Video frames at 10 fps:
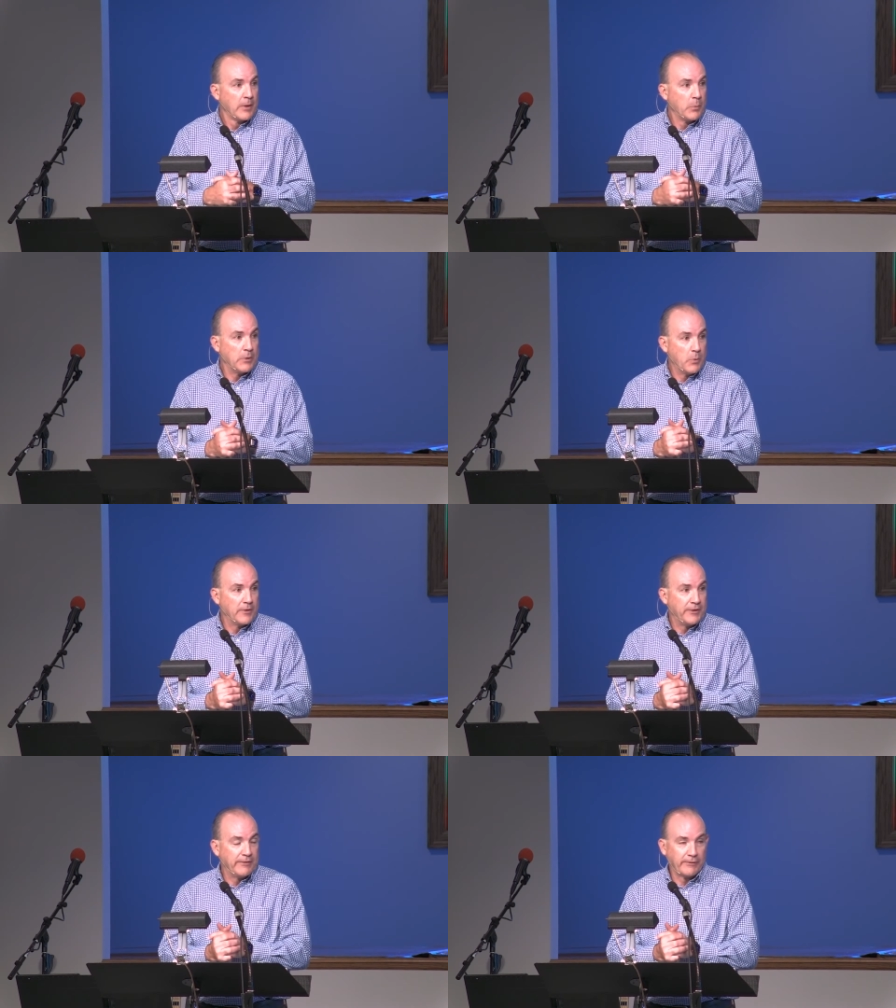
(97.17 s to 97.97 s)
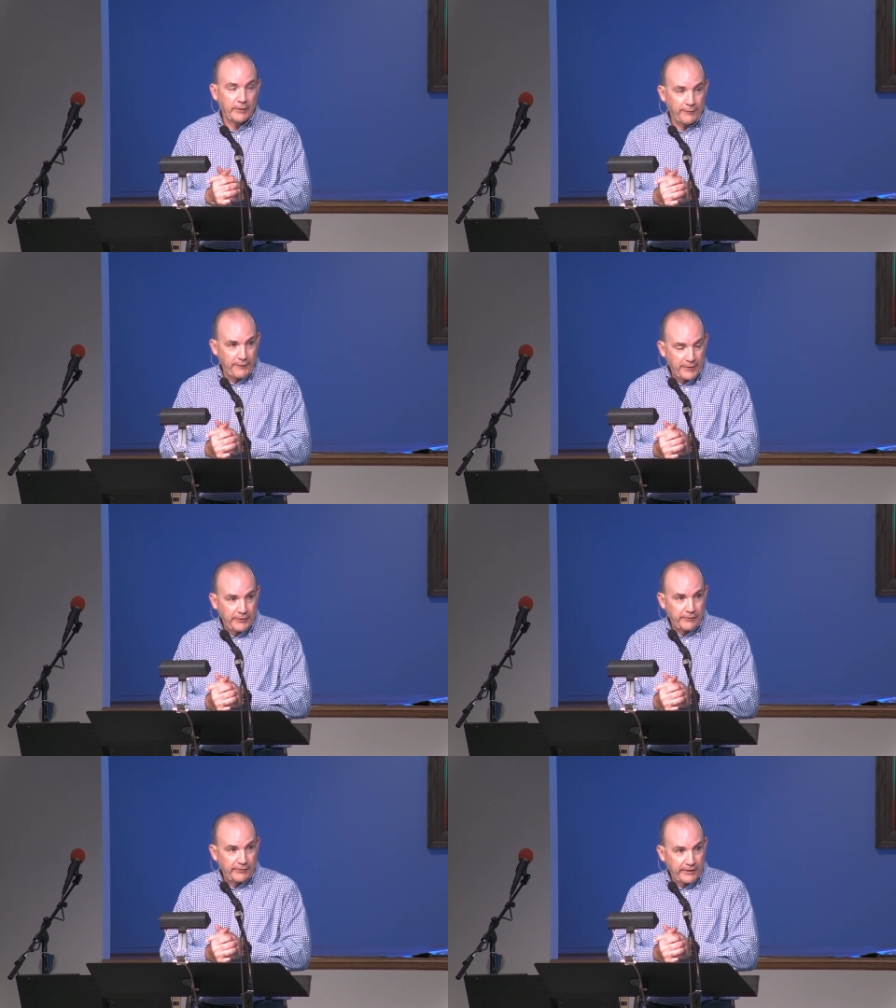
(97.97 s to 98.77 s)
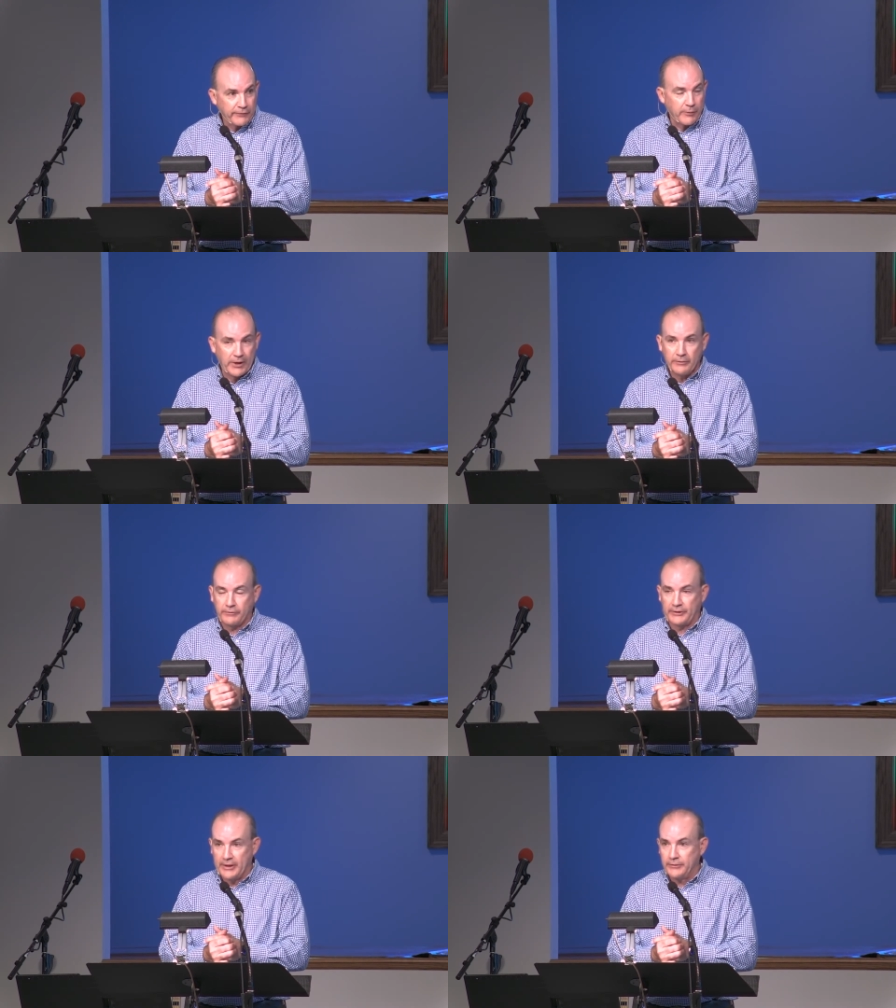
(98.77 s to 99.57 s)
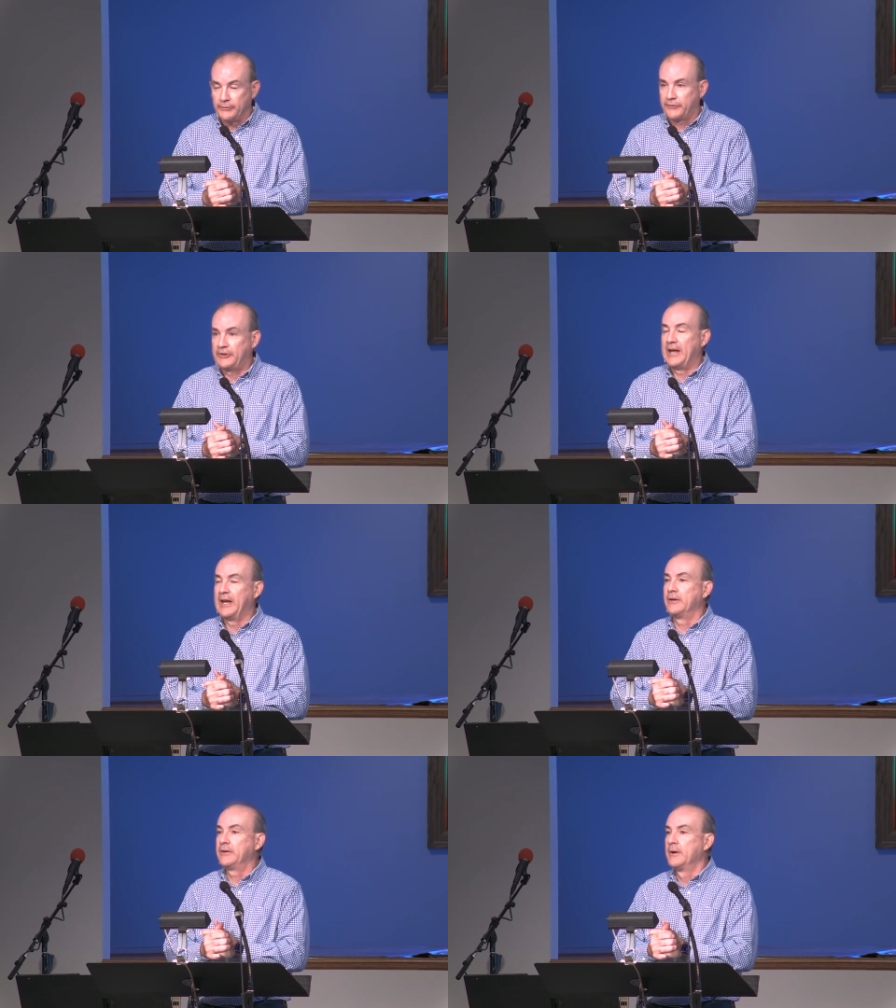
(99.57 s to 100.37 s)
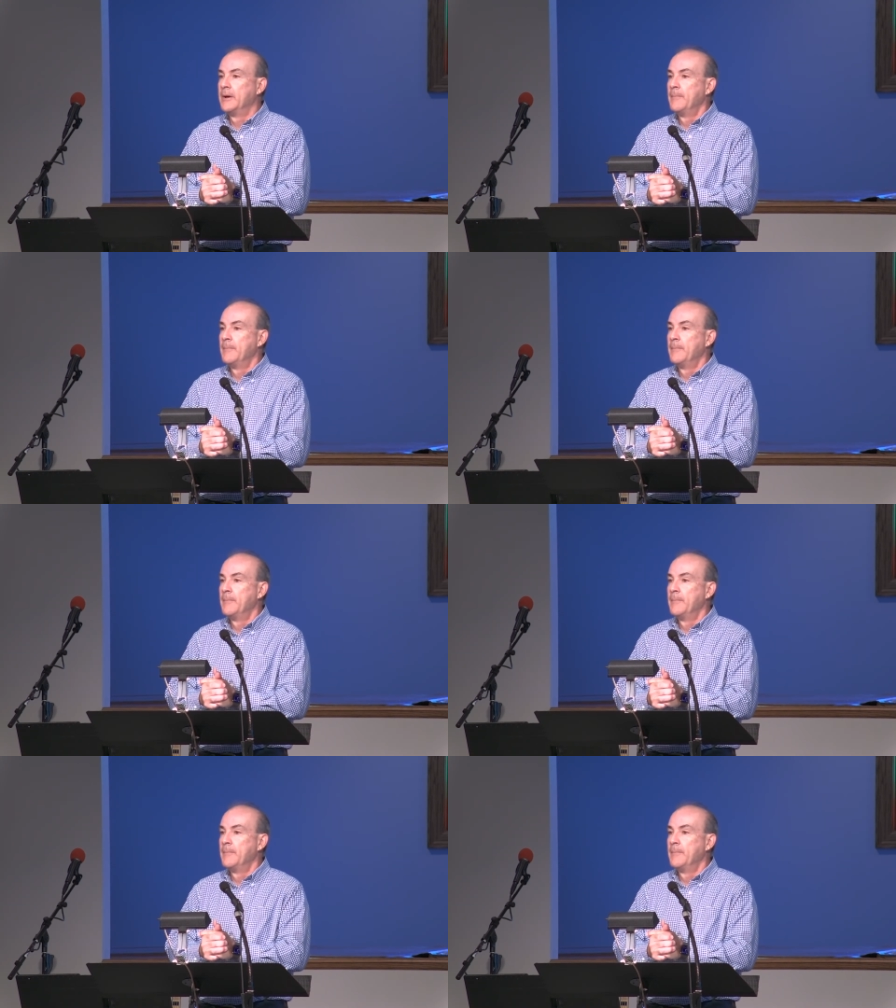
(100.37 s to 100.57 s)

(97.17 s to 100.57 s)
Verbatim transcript: We want these little fifth and sixth graders to understand